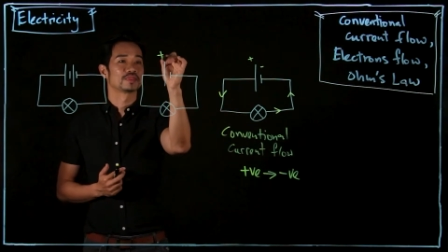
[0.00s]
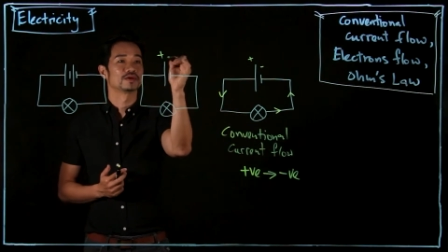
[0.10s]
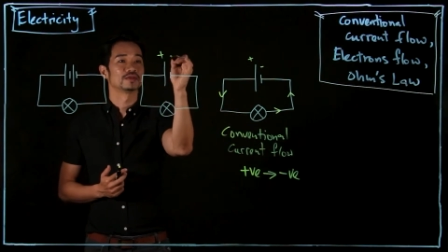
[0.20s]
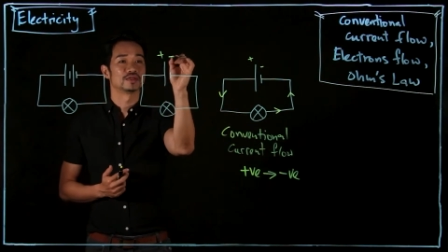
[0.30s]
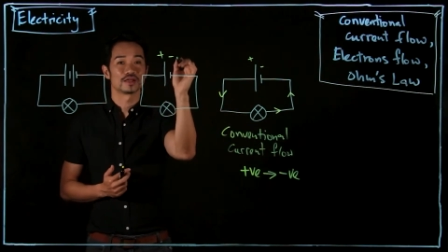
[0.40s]

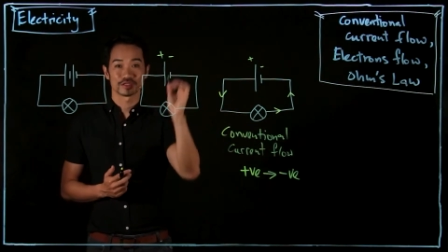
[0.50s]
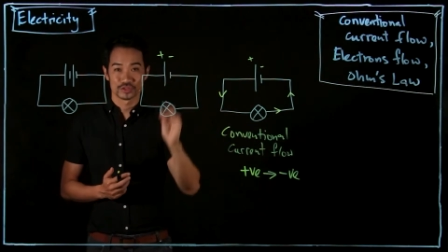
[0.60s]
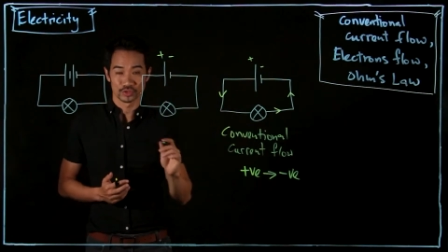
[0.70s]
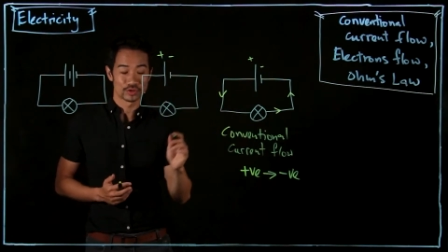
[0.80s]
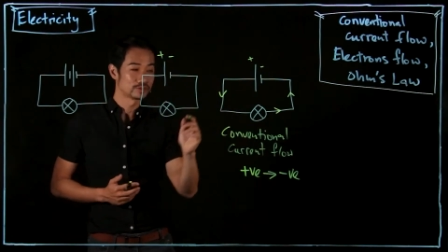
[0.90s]
the
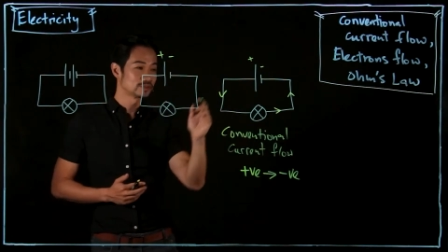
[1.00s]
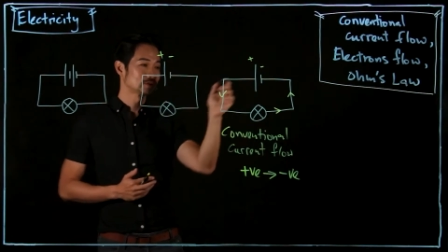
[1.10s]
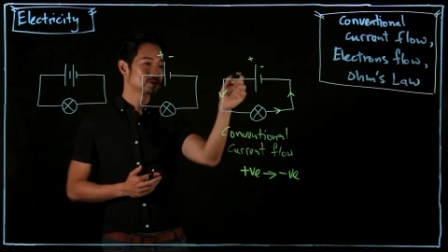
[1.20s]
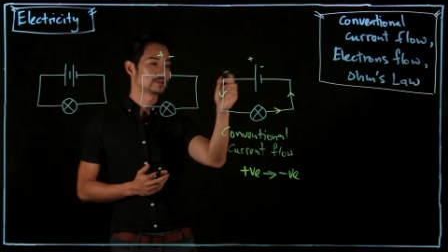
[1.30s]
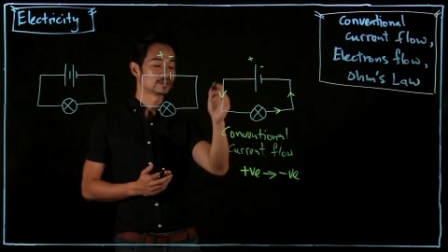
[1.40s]

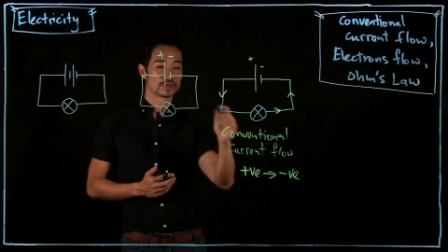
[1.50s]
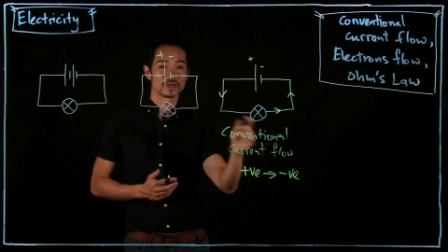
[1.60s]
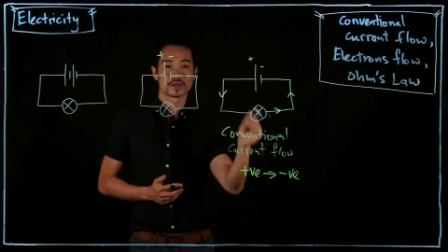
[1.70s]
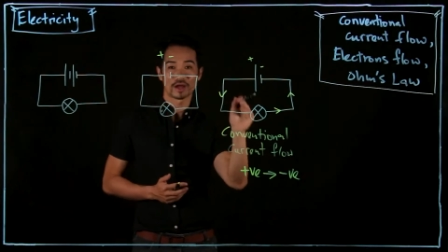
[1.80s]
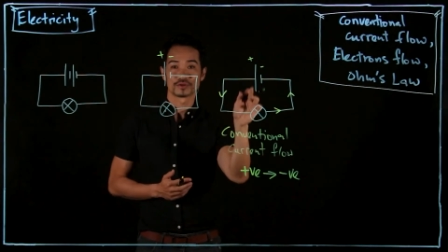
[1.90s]
electrons,
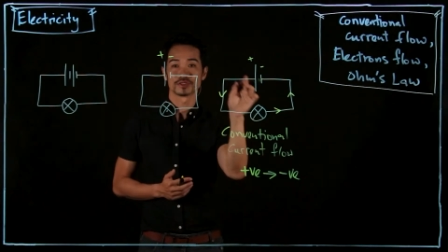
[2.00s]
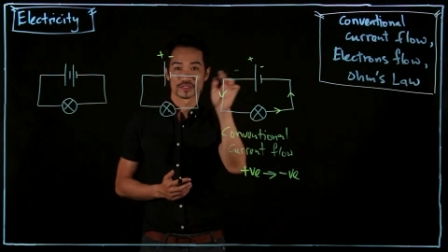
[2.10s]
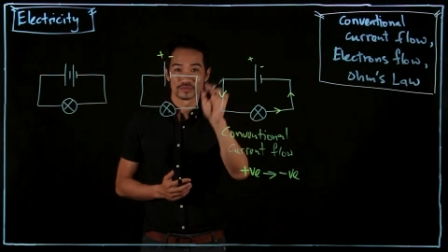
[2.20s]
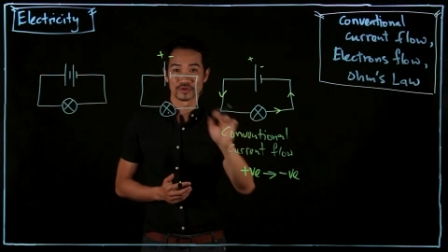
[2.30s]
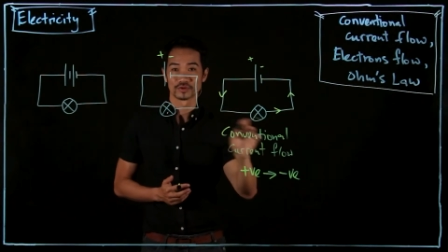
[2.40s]
okay, current is
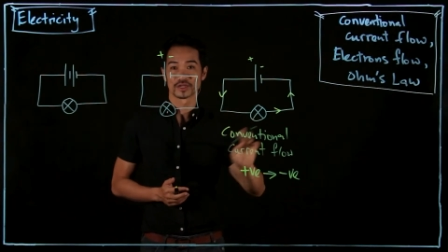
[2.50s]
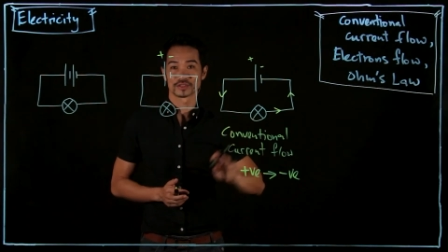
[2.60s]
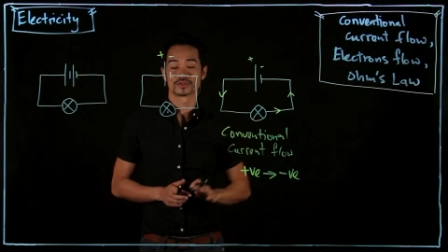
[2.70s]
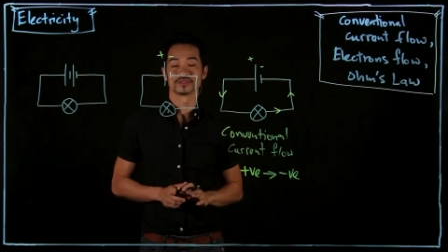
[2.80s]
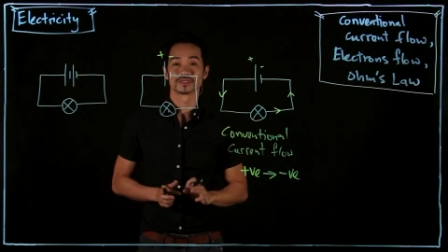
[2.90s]
the flow of
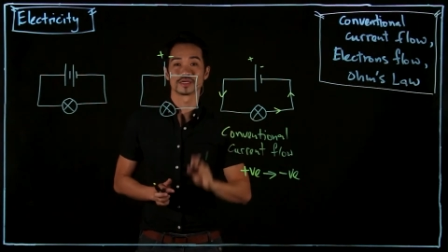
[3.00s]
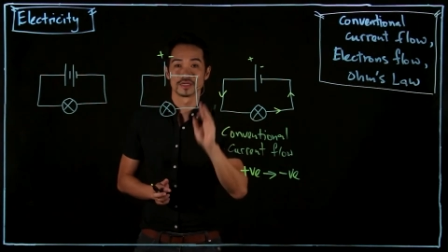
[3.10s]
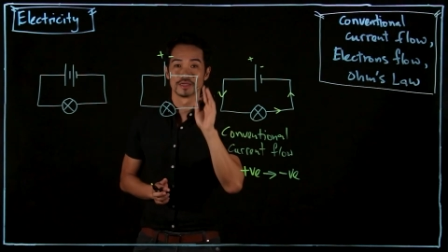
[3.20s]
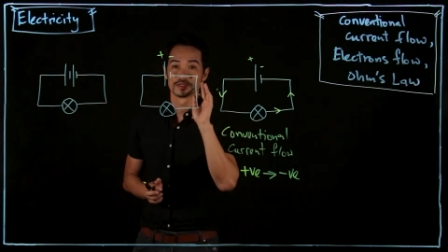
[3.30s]
electrons, right?